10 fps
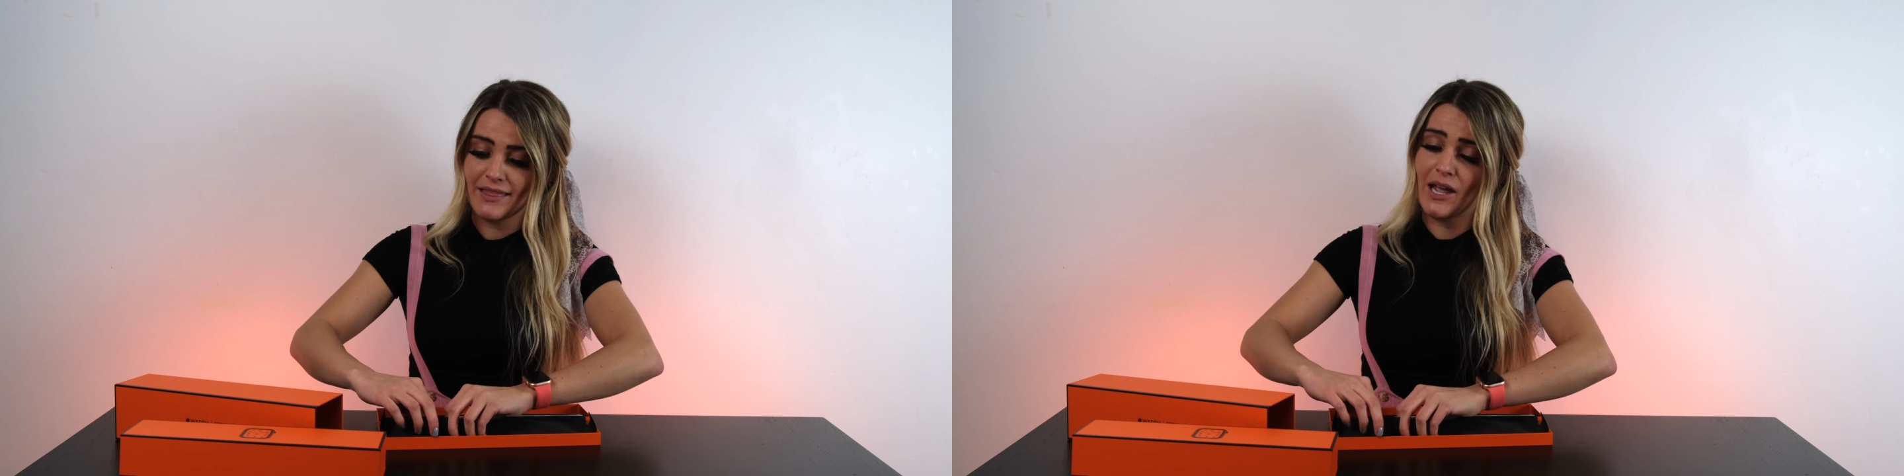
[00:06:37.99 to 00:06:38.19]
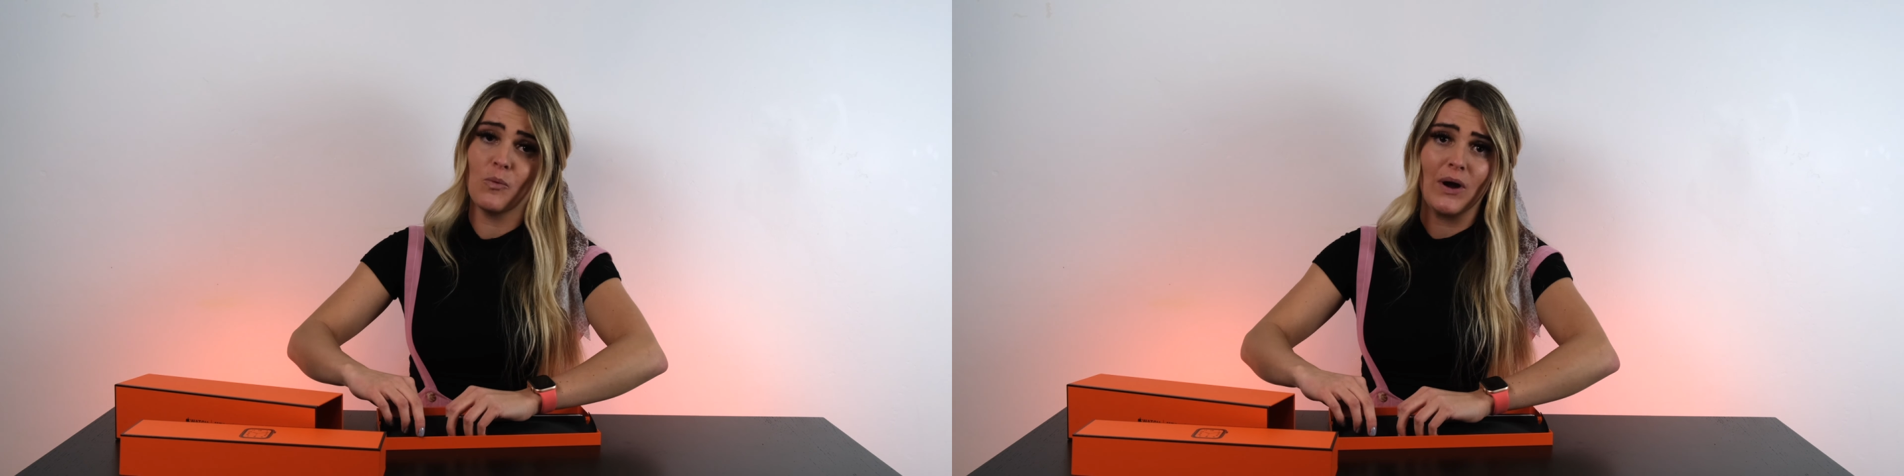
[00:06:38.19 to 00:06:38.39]

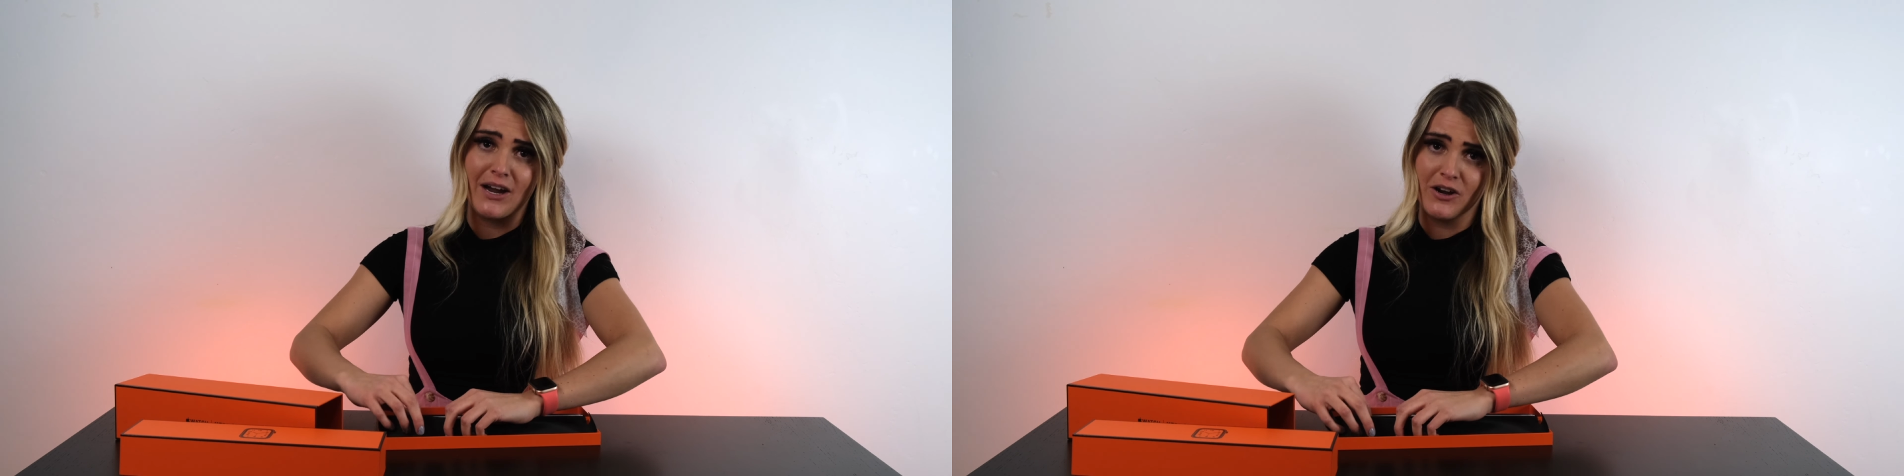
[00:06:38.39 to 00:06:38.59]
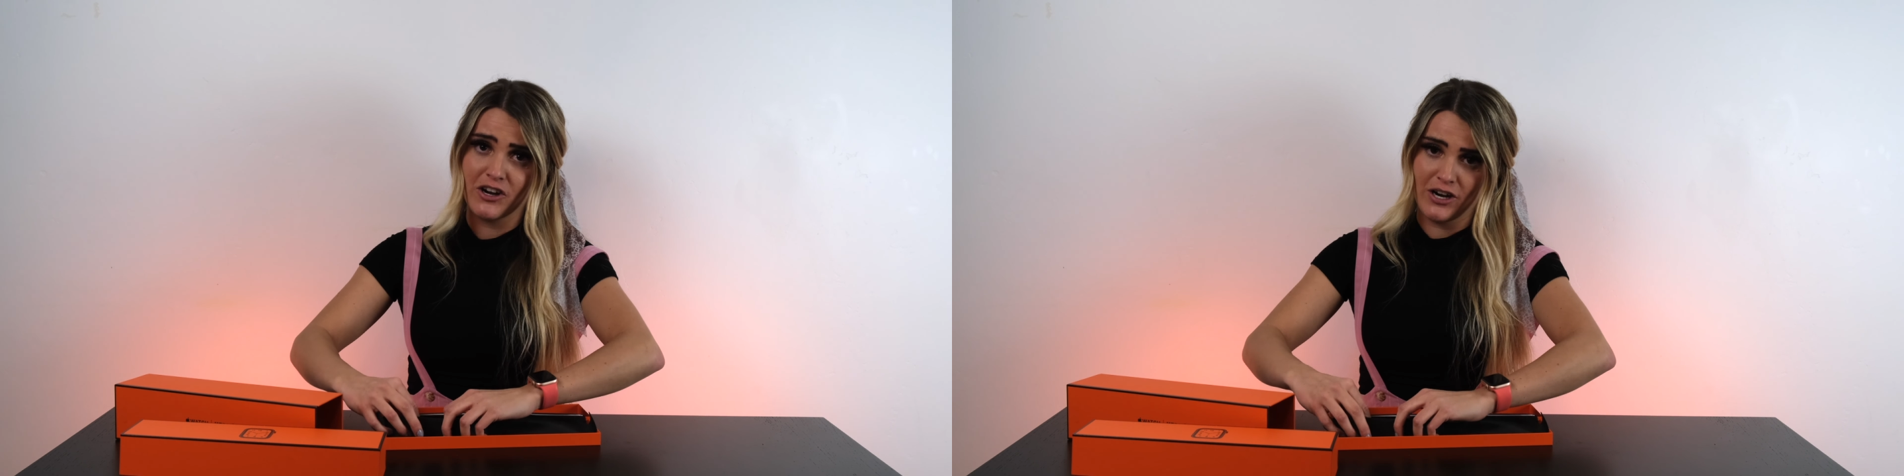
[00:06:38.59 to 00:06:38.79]
they
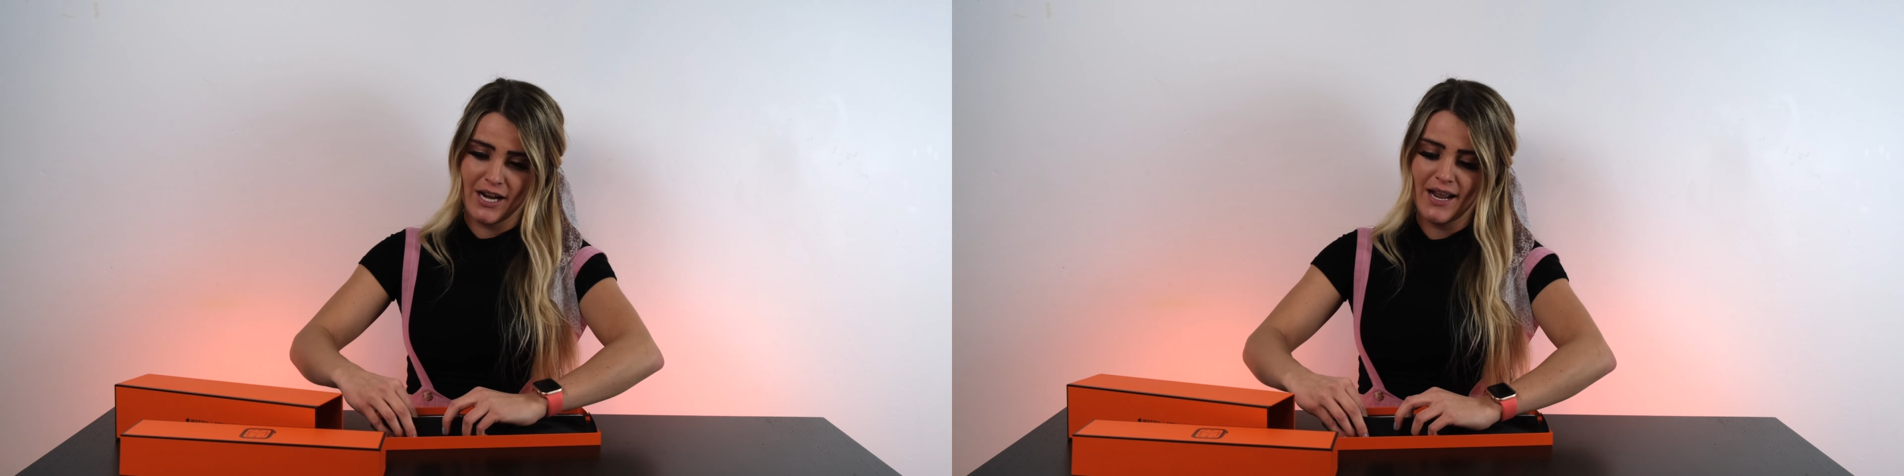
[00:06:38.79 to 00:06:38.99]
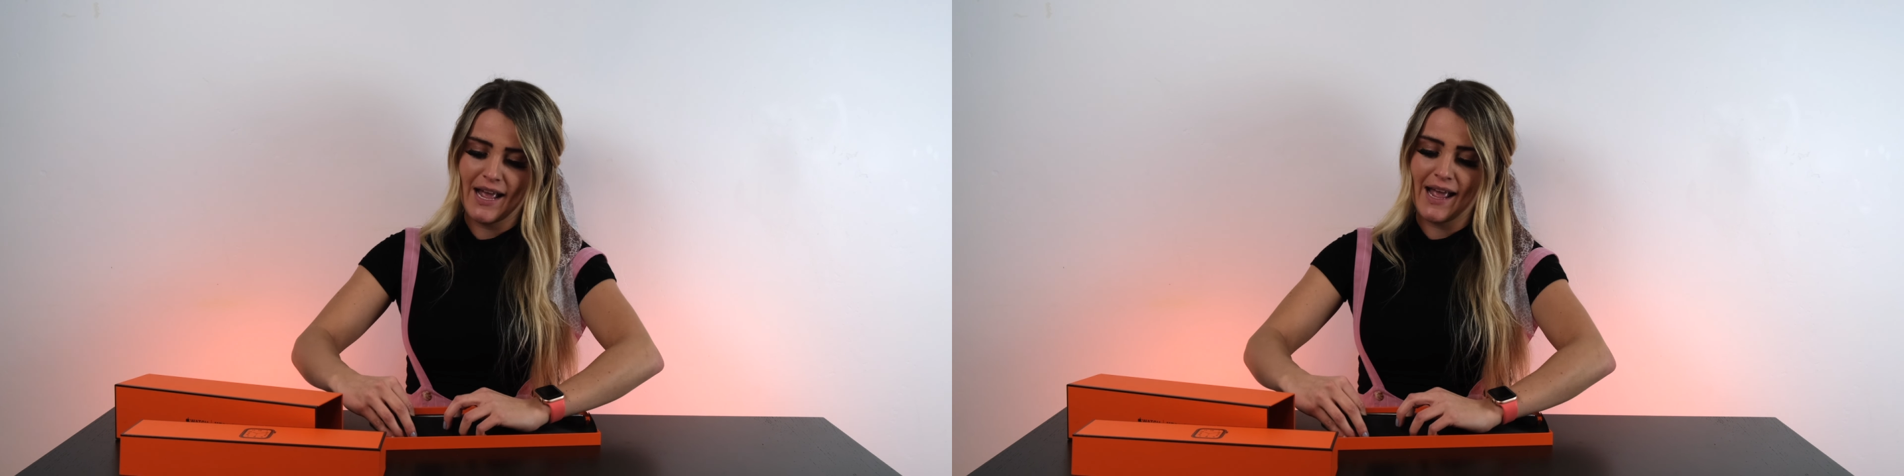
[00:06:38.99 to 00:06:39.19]
wear
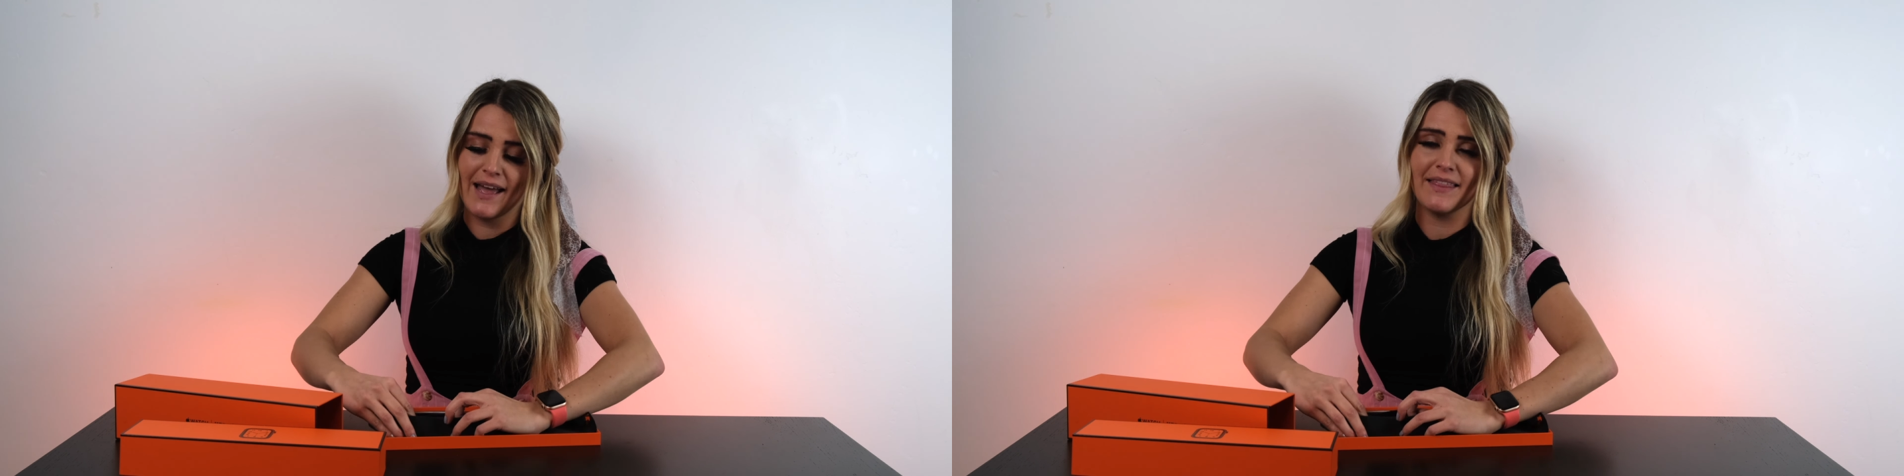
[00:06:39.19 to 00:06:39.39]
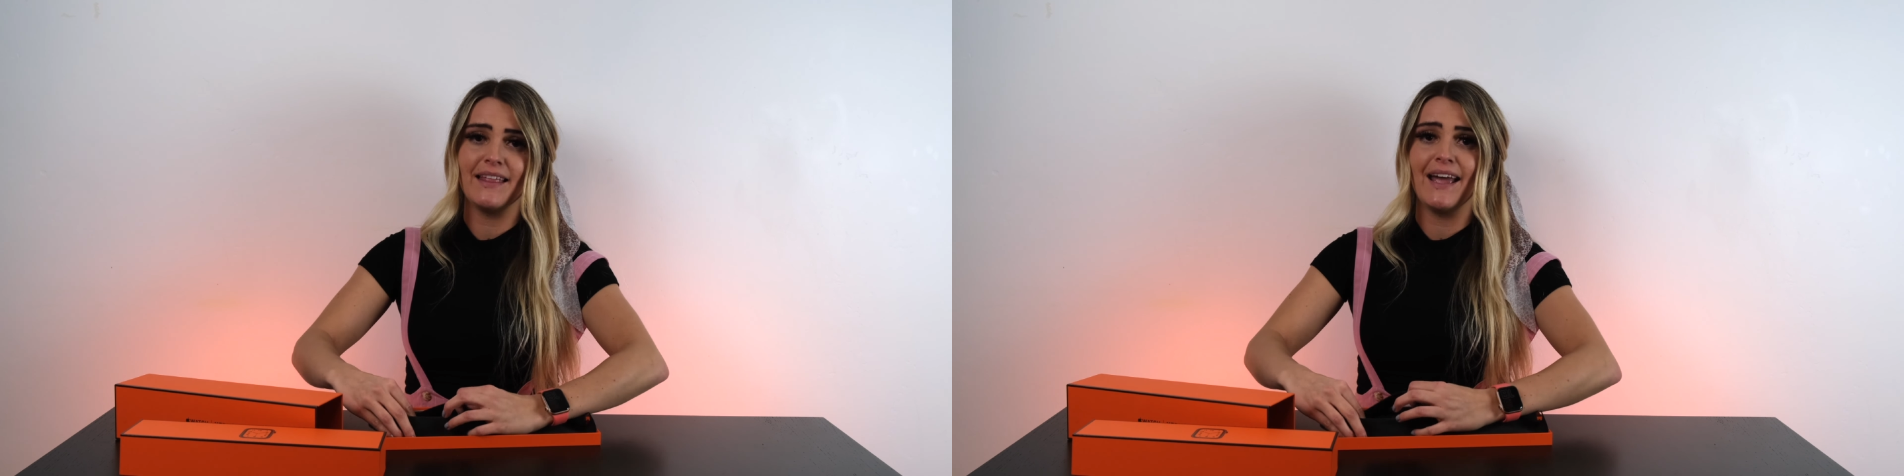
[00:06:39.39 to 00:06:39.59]
great,
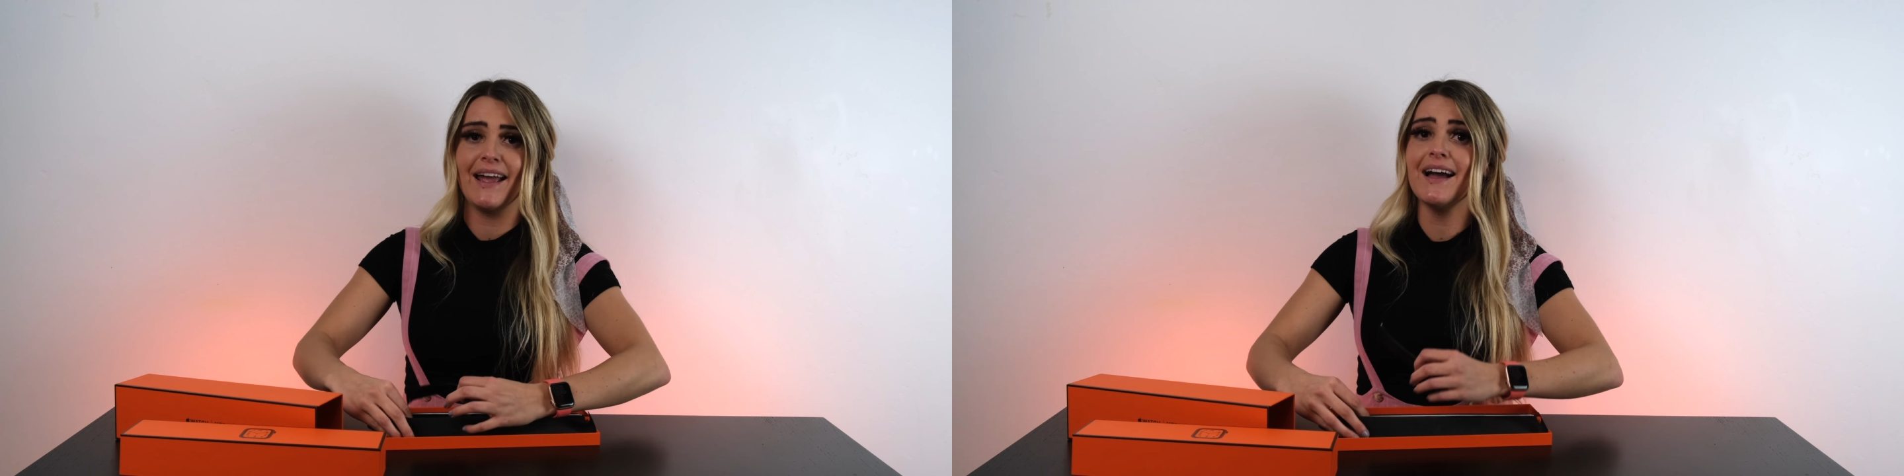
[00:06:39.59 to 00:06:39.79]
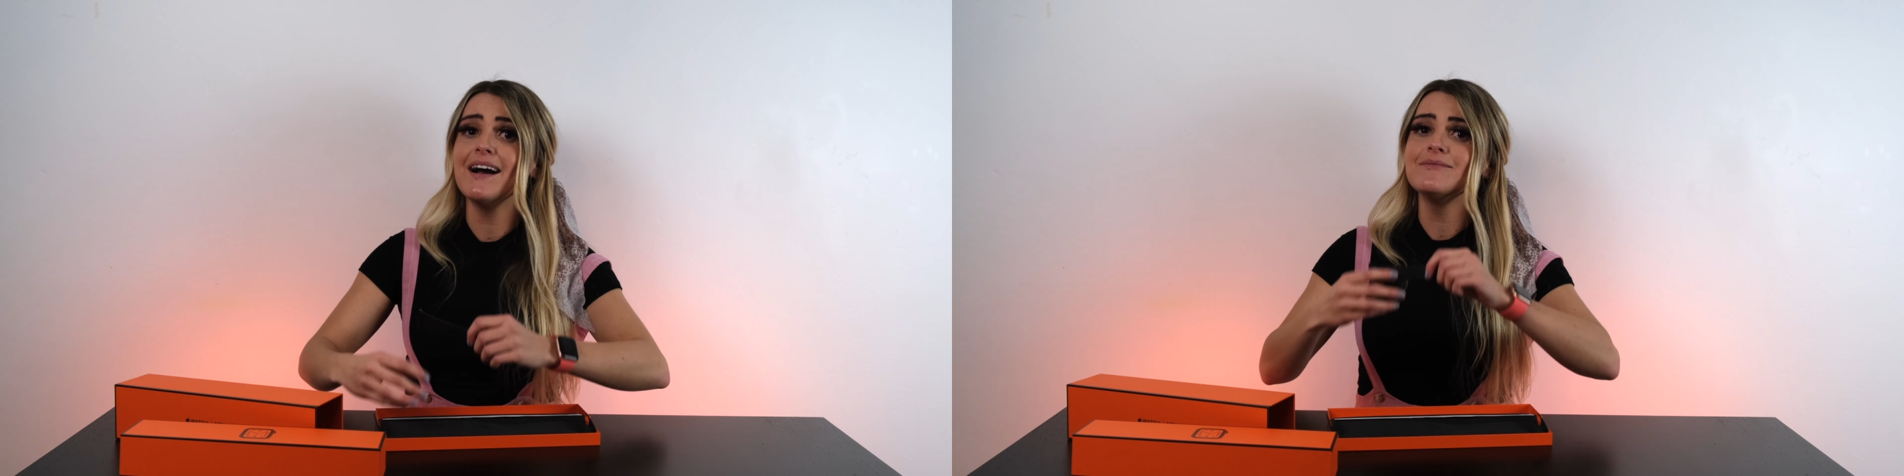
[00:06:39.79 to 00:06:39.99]
and they